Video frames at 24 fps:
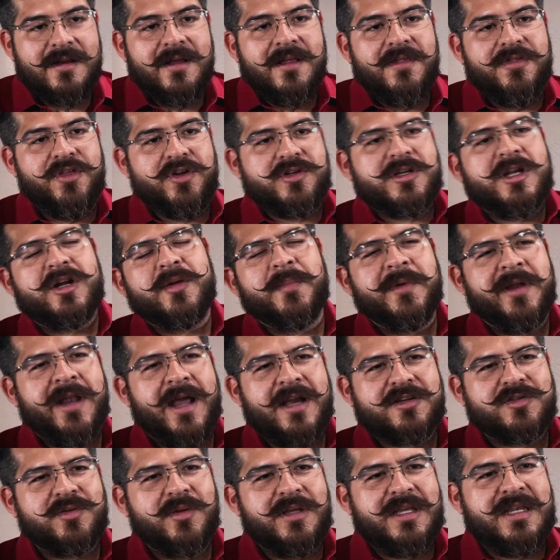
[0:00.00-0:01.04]
The gentleman
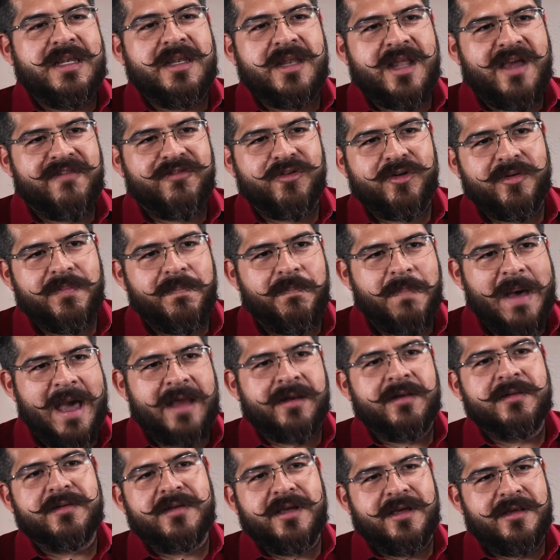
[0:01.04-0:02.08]
actually never
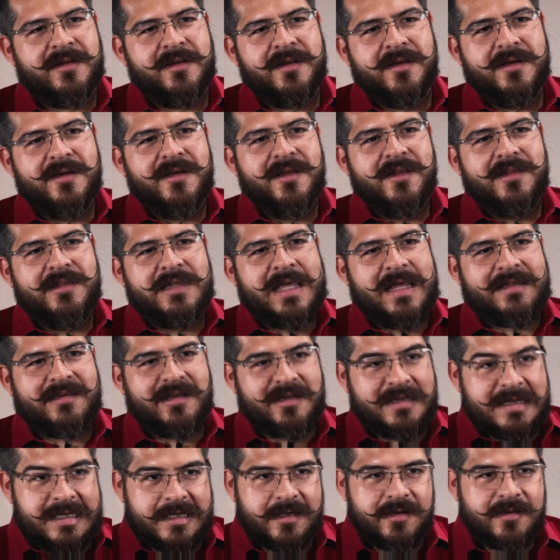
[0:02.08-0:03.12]
patented that
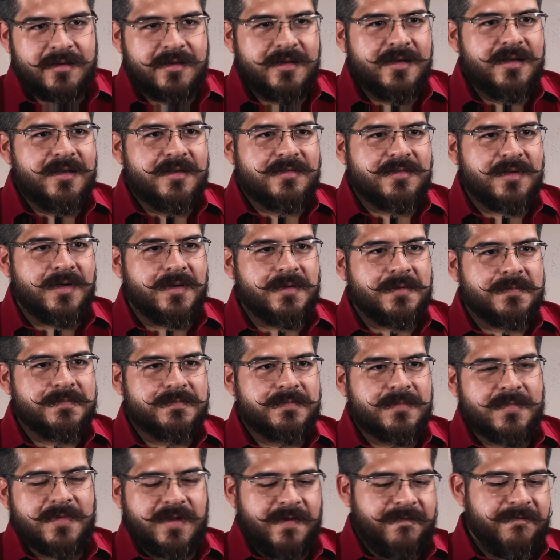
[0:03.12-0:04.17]
technique. So,
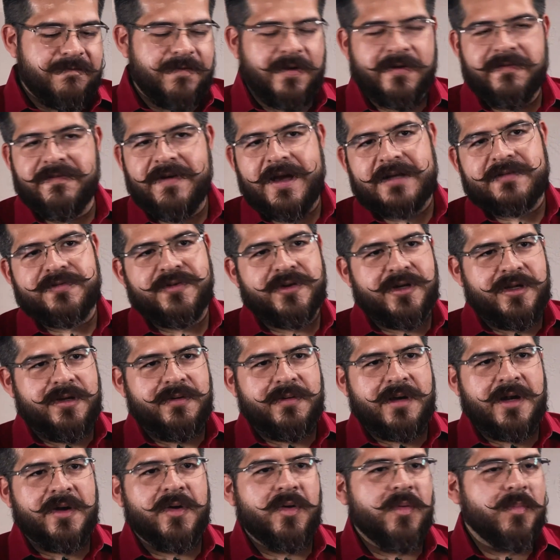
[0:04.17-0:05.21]
fun fact for you
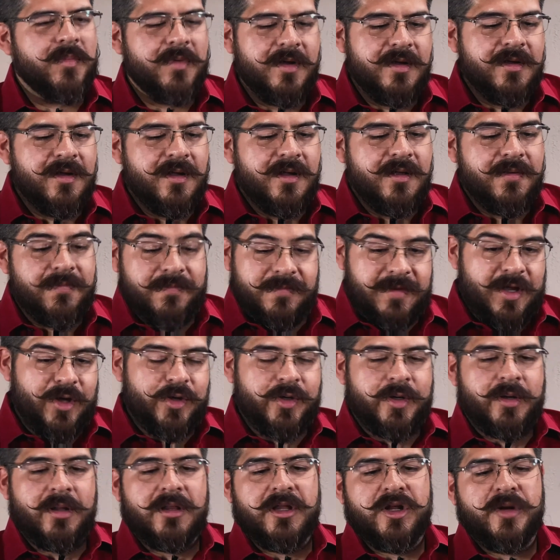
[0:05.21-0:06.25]
at home. Now you
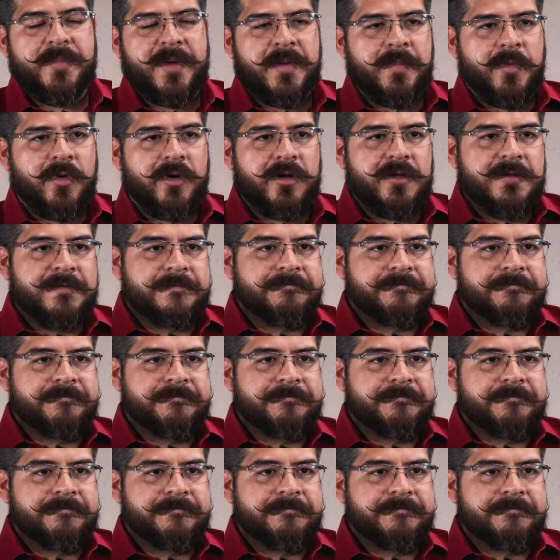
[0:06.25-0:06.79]
know a little bit more.